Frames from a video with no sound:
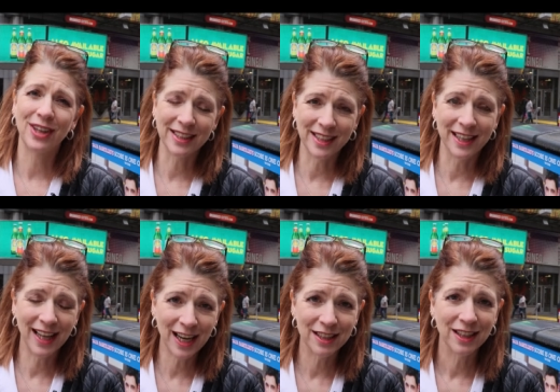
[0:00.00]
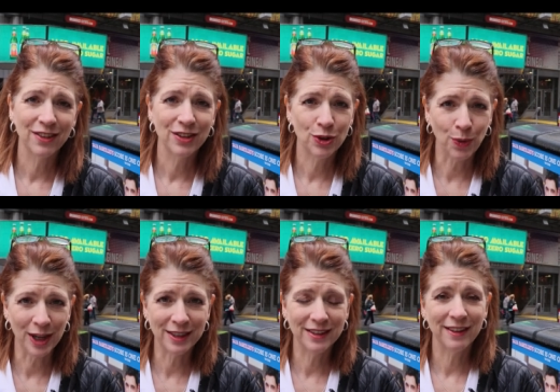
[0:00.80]
Try saying that
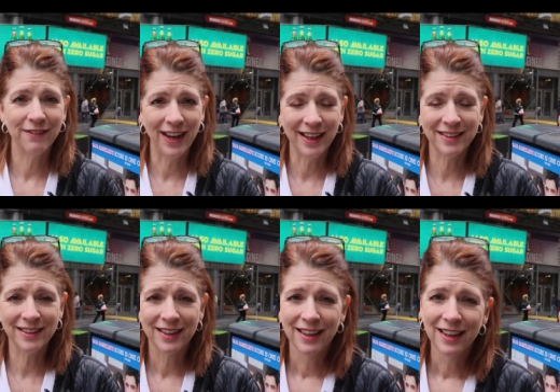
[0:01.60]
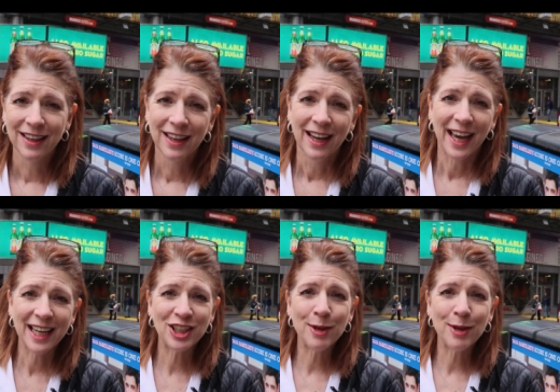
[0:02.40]
twice fast.